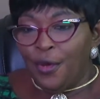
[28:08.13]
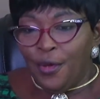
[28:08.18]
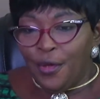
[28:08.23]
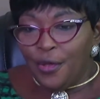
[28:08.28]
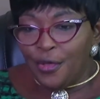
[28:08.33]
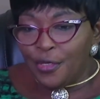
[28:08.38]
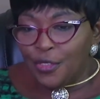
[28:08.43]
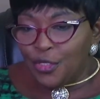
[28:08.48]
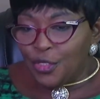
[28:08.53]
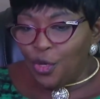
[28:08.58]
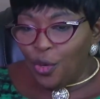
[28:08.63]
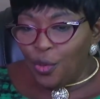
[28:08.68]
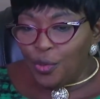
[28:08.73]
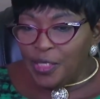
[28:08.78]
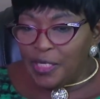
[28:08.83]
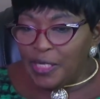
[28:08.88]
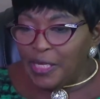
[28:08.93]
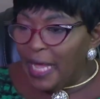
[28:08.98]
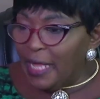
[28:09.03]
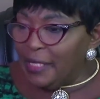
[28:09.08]
So the
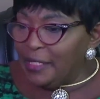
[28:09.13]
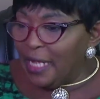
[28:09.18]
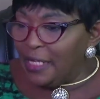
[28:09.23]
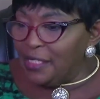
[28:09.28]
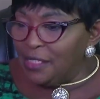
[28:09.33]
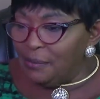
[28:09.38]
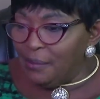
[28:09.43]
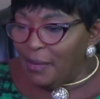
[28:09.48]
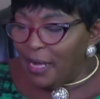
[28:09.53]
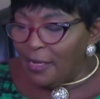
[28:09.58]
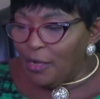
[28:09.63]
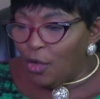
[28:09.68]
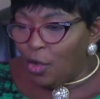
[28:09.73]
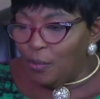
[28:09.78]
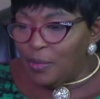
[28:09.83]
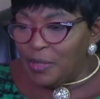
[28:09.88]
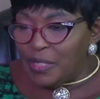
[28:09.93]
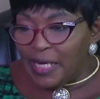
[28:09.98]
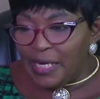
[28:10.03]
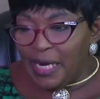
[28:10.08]
girl that the man
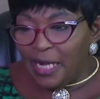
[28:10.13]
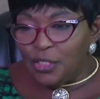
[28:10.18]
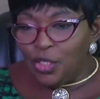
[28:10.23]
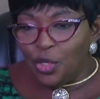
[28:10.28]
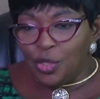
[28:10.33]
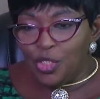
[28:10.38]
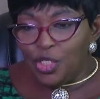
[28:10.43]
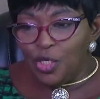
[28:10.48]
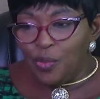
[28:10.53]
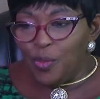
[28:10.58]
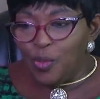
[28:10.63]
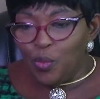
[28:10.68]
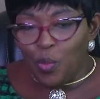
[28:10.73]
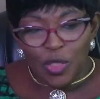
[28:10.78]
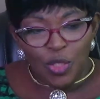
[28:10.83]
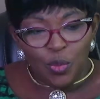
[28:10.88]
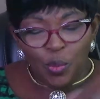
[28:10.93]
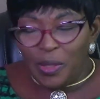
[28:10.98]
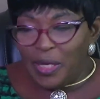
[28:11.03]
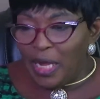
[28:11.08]
committed adultery with was
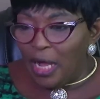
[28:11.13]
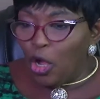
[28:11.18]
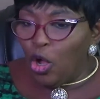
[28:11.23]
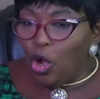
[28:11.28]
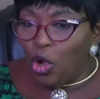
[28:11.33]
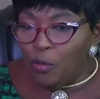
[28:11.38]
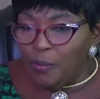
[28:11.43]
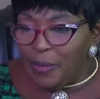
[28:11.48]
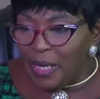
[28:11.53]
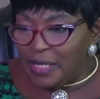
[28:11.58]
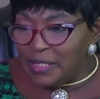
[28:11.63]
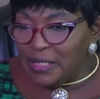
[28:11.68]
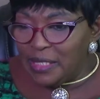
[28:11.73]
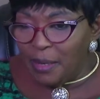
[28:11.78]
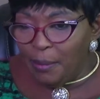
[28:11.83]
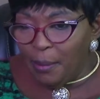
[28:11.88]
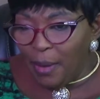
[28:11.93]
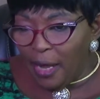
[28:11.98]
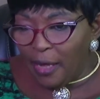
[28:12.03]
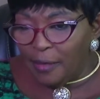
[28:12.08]
one that called me and said,
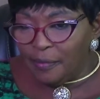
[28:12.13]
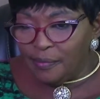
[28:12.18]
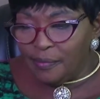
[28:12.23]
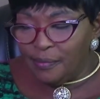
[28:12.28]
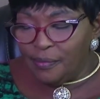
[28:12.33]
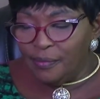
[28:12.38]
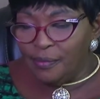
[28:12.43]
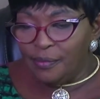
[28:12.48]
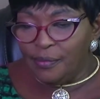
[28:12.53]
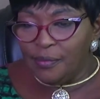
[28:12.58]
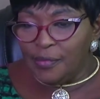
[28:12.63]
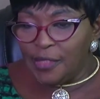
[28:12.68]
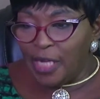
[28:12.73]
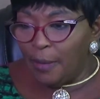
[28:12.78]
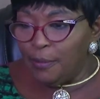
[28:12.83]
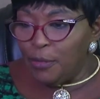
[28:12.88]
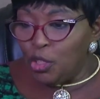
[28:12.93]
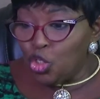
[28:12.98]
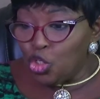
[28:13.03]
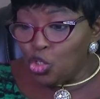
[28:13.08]
Ma, I'm
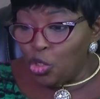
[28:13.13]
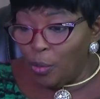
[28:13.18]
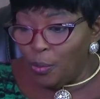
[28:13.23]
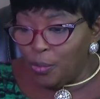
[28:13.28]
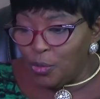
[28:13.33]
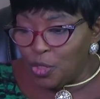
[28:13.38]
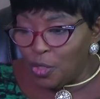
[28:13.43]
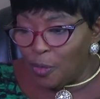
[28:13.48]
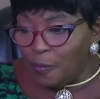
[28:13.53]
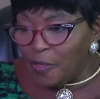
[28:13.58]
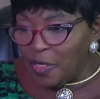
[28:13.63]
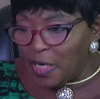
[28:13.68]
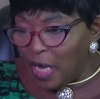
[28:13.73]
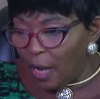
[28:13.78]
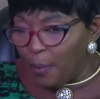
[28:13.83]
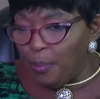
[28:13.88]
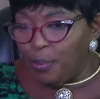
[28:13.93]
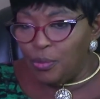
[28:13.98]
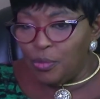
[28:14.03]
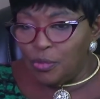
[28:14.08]
in trouble. Something
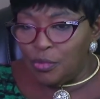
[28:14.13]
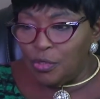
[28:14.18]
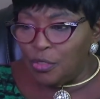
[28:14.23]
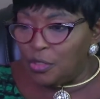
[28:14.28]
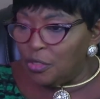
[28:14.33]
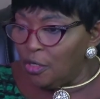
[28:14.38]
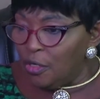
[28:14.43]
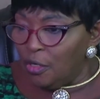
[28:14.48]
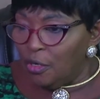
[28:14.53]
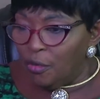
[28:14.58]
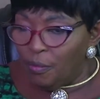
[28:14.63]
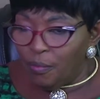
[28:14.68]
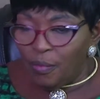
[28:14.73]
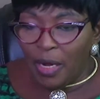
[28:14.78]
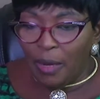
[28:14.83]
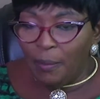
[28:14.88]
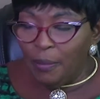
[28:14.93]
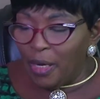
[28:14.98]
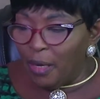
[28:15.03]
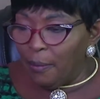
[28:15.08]
happened. Blah,
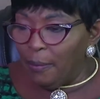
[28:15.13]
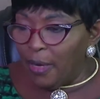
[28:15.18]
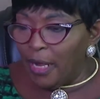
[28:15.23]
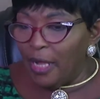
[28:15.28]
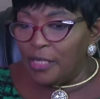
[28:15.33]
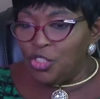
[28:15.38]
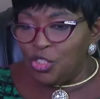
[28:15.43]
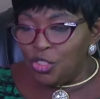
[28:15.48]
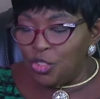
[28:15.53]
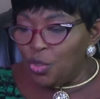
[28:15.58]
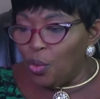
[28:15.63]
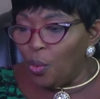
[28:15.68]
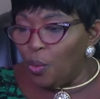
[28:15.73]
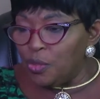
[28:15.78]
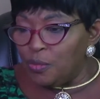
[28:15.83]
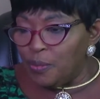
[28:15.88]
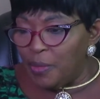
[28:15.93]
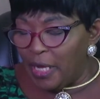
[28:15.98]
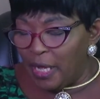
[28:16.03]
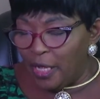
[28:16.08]
blah, blah. She told
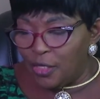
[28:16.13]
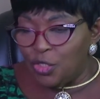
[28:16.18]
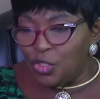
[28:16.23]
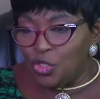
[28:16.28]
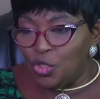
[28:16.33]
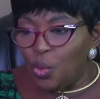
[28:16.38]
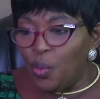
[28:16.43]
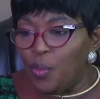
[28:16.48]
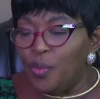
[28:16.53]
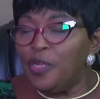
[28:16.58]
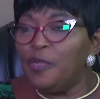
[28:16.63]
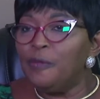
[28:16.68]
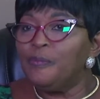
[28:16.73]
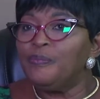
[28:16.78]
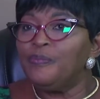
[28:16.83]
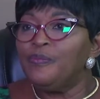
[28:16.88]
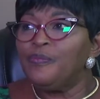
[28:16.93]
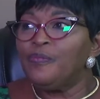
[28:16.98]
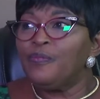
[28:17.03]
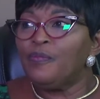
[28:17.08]
me her story.
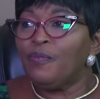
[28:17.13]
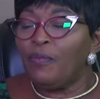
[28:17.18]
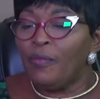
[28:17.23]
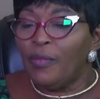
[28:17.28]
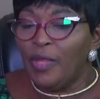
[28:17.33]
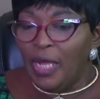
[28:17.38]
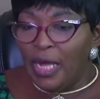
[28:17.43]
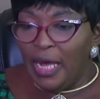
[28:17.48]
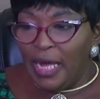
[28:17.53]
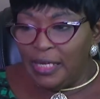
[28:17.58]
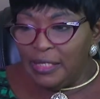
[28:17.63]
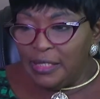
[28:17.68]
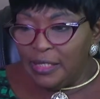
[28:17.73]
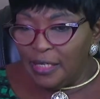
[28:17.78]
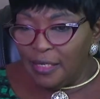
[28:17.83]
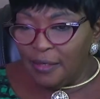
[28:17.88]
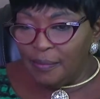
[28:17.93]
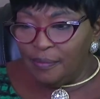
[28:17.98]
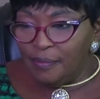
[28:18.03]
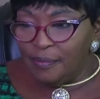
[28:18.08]
And
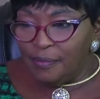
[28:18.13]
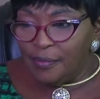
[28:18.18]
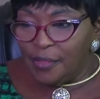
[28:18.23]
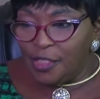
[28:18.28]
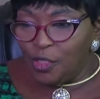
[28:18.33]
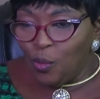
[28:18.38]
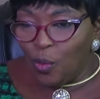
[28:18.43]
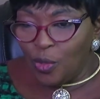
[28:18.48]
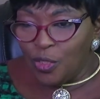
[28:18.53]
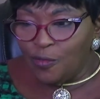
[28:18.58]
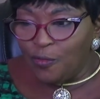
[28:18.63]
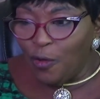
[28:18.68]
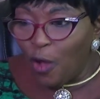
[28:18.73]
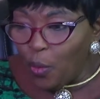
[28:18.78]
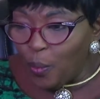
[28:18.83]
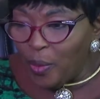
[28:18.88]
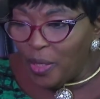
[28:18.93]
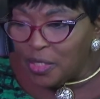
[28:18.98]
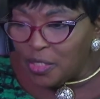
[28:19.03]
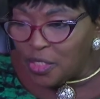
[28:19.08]
she was 4
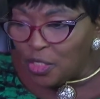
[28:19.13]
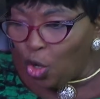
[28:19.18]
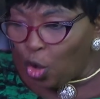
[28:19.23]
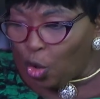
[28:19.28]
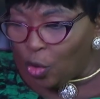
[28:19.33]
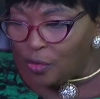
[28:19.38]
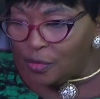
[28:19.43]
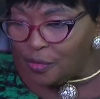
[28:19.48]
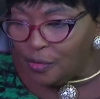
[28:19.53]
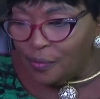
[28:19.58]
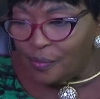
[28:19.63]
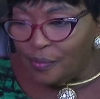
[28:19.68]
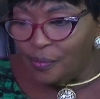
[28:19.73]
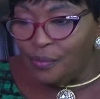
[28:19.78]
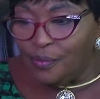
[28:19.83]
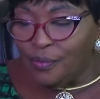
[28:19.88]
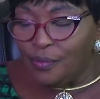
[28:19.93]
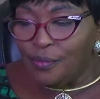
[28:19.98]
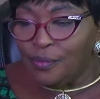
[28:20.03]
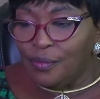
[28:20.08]
weeks gone.
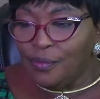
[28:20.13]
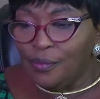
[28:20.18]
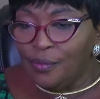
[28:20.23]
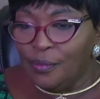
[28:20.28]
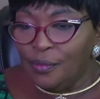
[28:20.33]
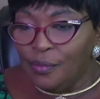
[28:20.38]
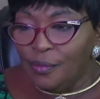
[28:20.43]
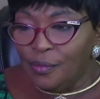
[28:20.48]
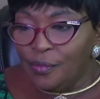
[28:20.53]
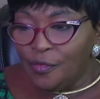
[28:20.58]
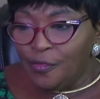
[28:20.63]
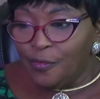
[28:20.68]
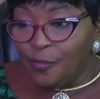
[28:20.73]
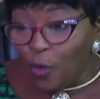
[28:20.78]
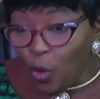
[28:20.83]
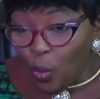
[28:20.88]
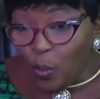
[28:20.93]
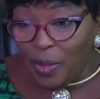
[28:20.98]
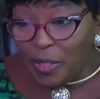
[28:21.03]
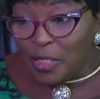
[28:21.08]
4
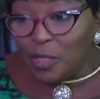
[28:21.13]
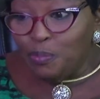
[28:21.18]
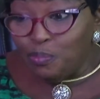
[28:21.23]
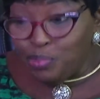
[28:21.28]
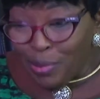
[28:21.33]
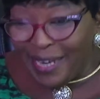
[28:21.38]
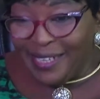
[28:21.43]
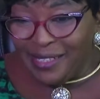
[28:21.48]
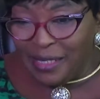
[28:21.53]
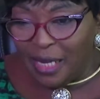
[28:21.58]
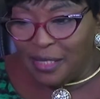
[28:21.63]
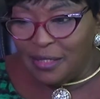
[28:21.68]
weeks pregnant.